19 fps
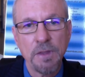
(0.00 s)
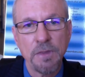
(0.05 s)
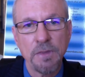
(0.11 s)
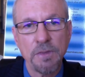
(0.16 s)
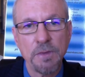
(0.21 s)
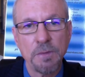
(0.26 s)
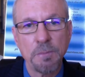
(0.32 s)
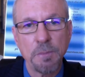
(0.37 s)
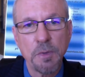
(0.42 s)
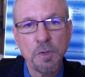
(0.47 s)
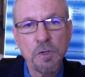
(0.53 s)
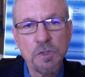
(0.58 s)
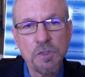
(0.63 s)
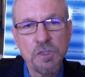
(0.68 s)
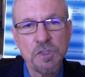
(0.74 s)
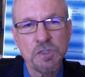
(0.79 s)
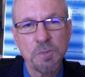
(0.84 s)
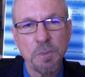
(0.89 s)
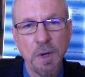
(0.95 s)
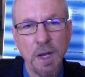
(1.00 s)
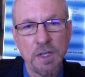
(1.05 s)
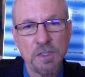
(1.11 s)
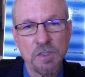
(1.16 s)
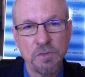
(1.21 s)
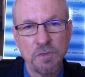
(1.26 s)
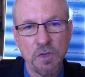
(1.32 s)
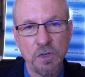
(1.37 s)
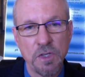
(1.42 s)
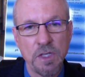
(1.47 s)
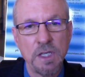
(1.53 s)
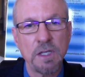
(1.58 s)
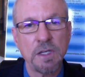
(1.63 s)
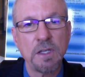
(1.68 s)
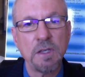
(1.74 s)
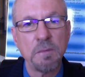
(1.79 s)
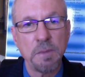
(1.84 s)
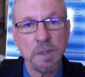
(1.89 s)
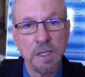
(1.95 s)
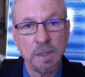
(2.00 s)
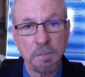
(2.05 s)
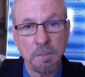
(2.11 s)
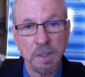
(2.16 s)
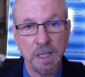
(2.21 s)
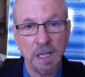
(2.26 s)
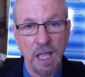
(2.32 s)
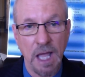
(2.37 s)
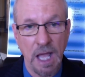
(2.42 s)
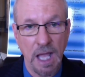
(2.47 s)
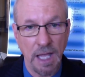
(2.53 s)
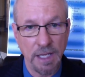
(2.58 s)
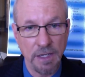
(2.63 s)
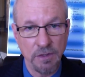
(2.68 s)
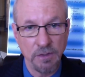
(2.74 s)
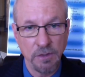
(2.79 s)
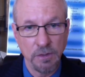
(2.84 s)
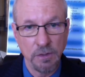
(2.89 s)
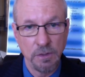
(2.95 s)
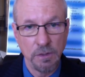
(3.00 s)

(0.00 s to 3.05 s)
the purchase price of your kit can be applied